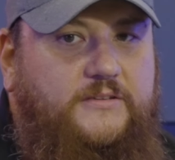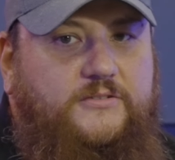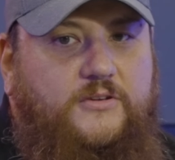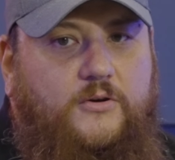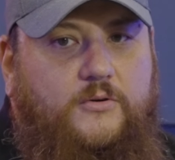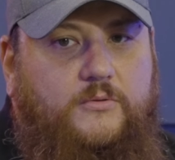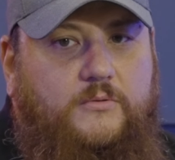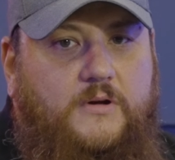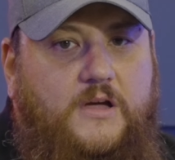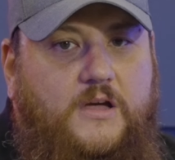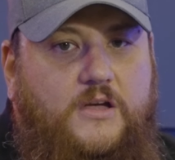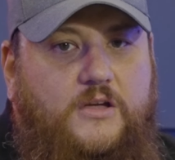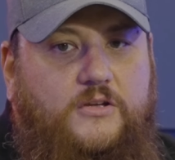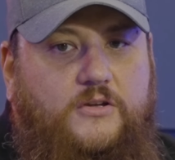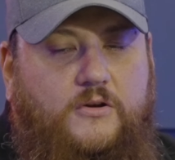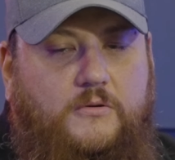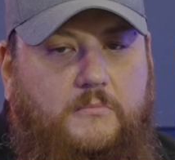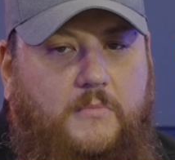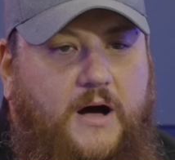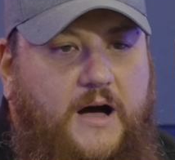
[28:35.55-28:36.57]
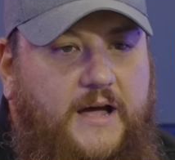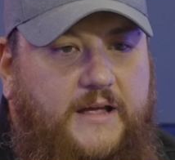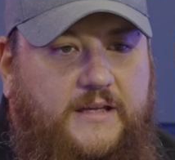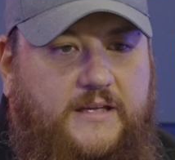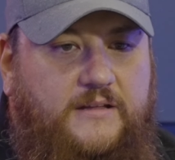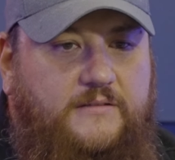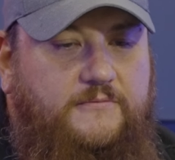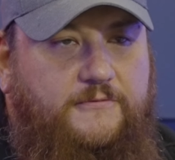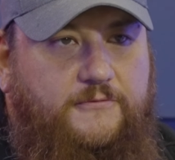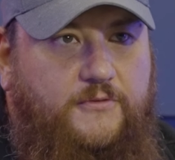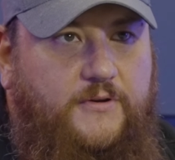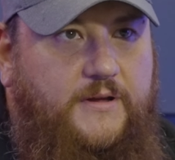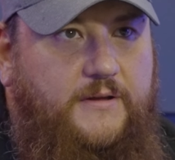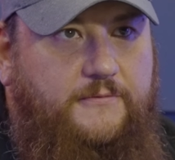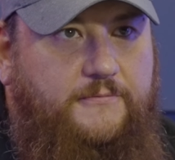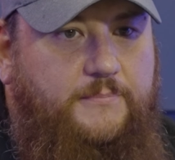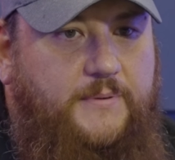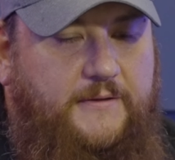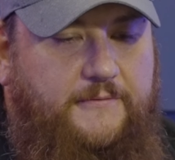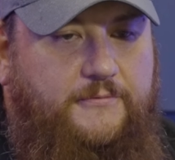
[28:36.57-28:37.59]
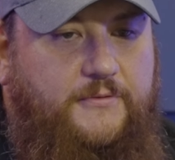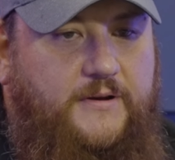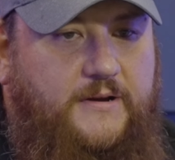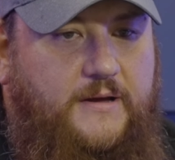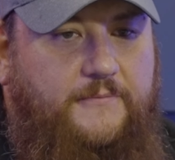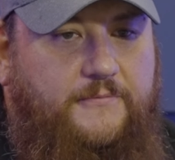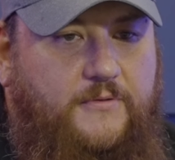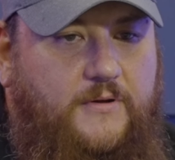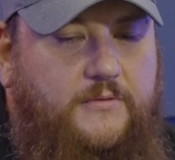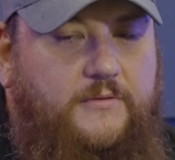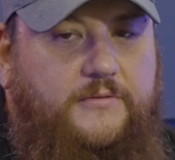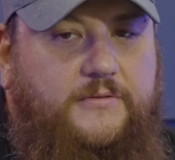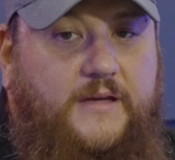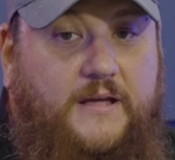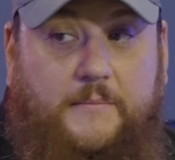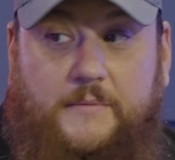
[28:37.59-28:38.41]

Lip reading: So your mind can be freed up for other things.